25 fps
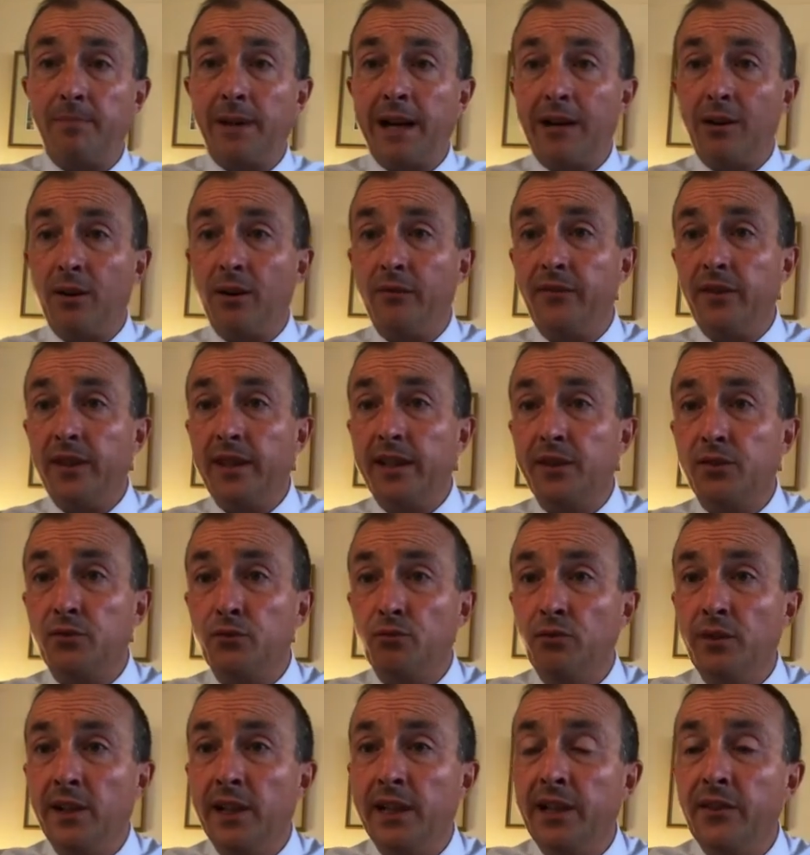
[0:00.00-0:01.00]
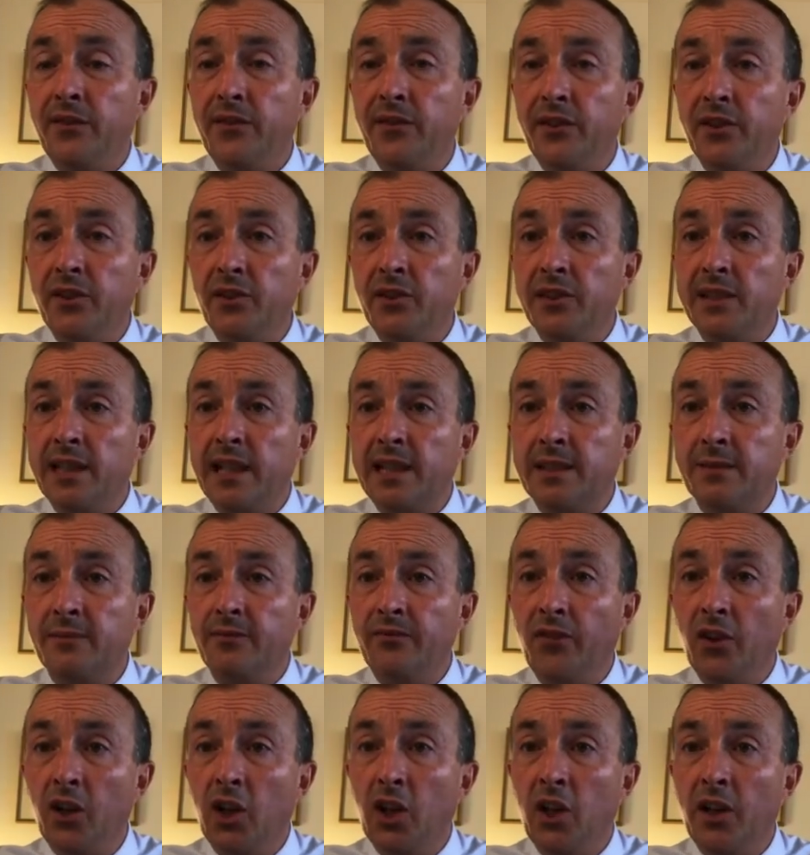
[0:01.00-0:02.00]
Barrett for his real
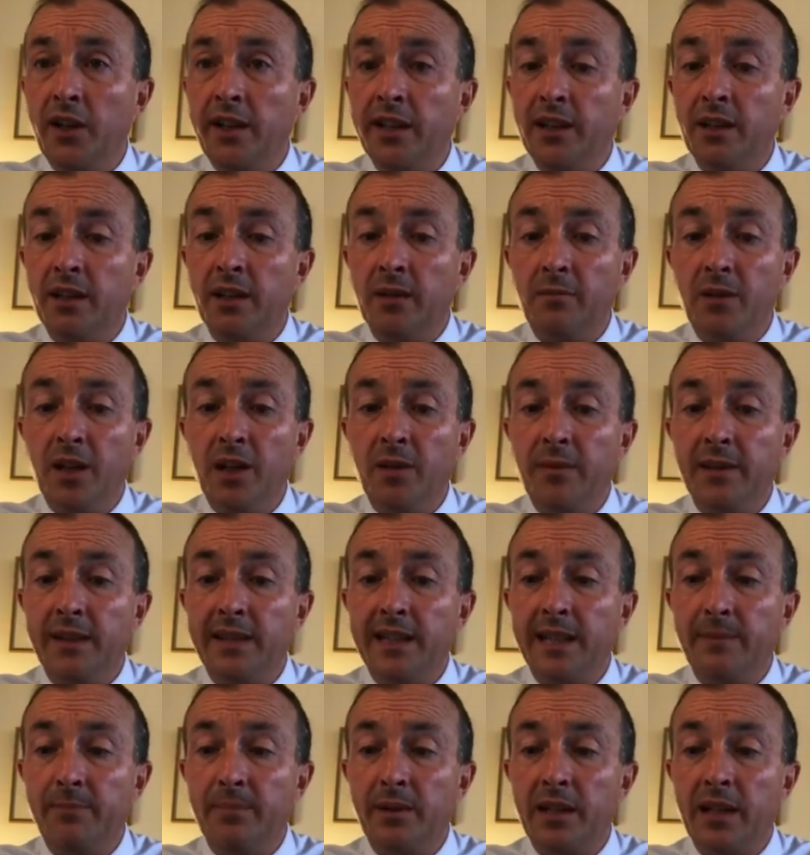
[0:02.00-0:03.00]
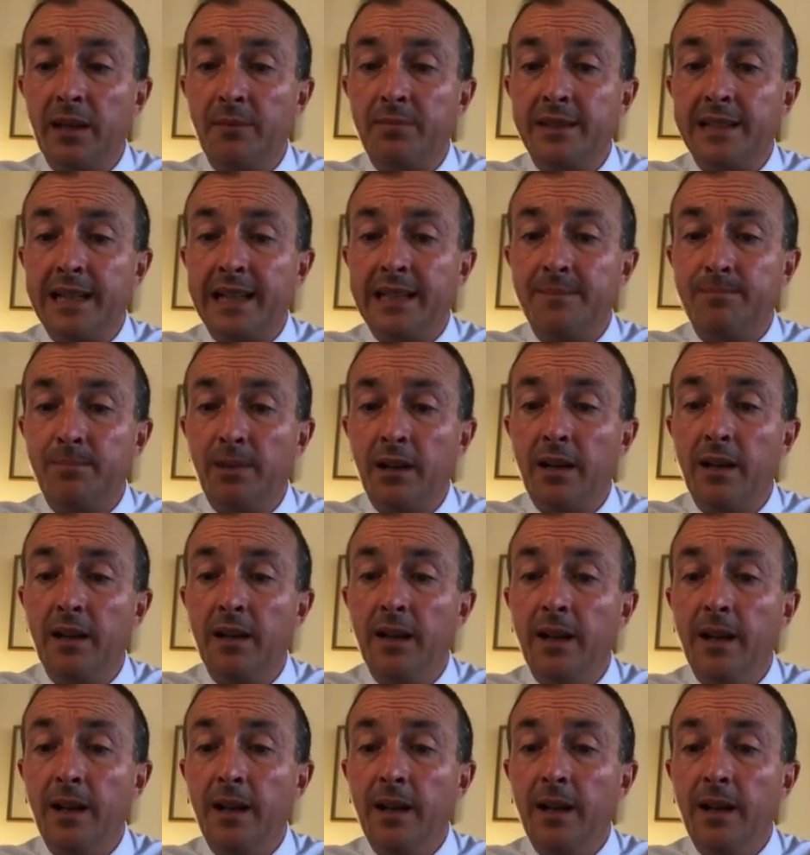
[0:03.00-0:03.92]
enthusiasm for learning at the moment. Keep it up, Jasper.